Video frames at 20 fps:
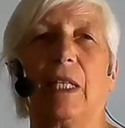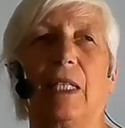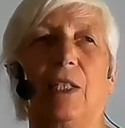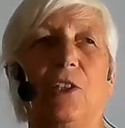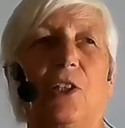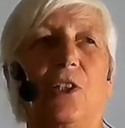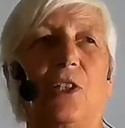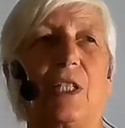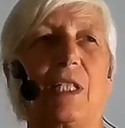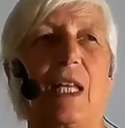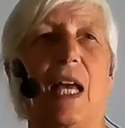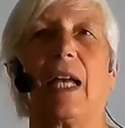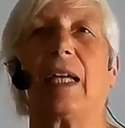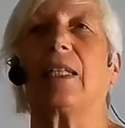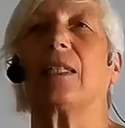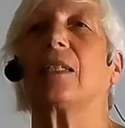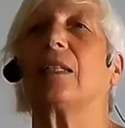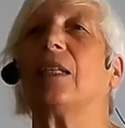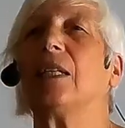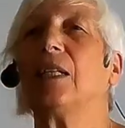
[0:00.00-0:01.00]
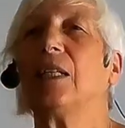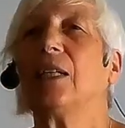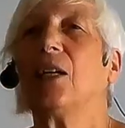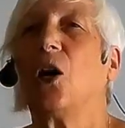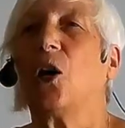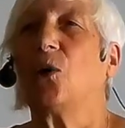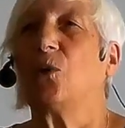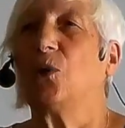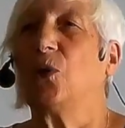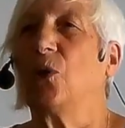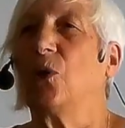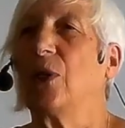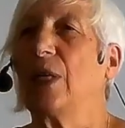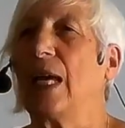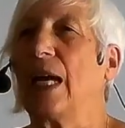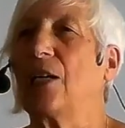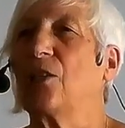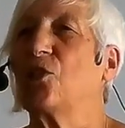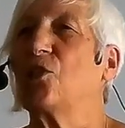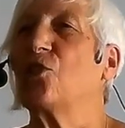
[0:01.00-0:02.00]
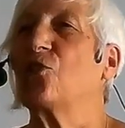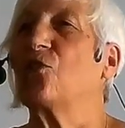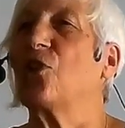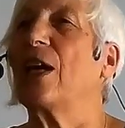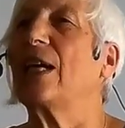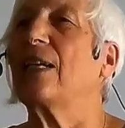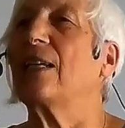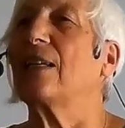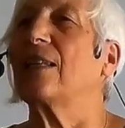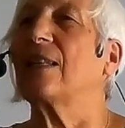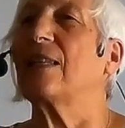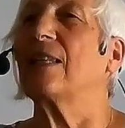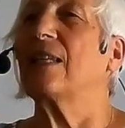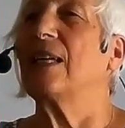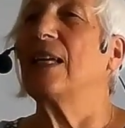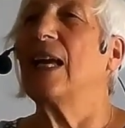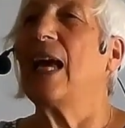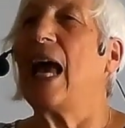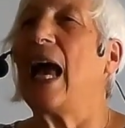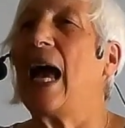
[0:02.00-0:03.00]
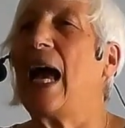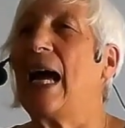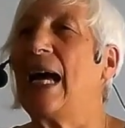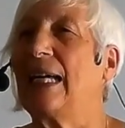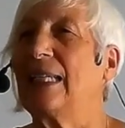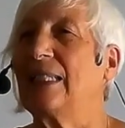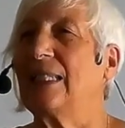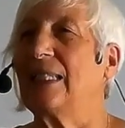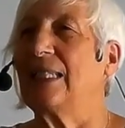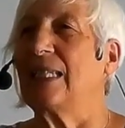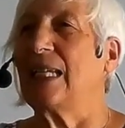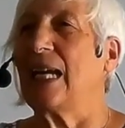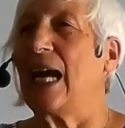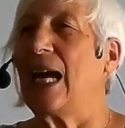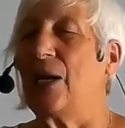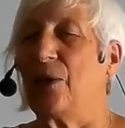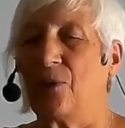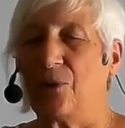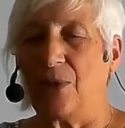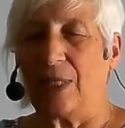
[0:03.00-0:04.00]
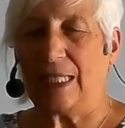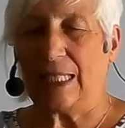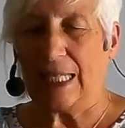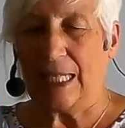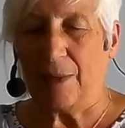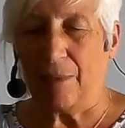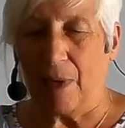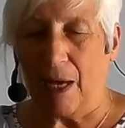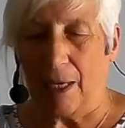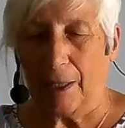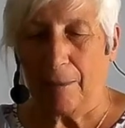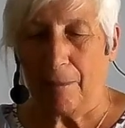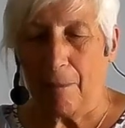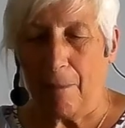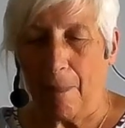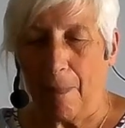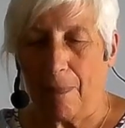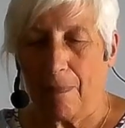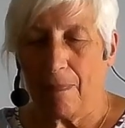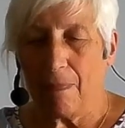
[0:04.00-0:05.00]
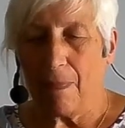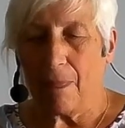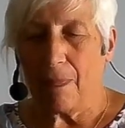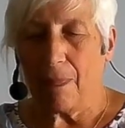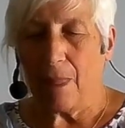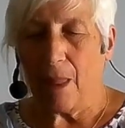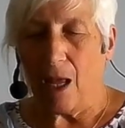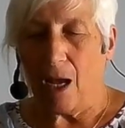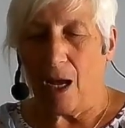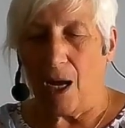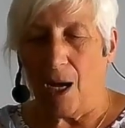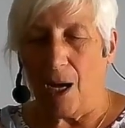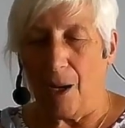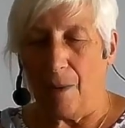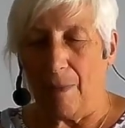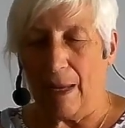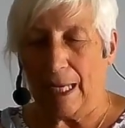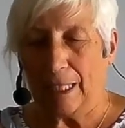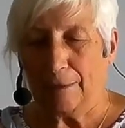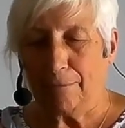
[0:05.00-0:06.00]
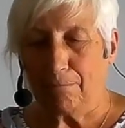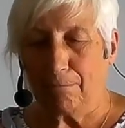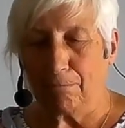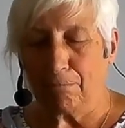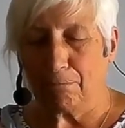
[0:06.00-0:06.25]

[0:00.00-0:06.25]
in your sight, O Lord, our strength and our Redeemer. Amen.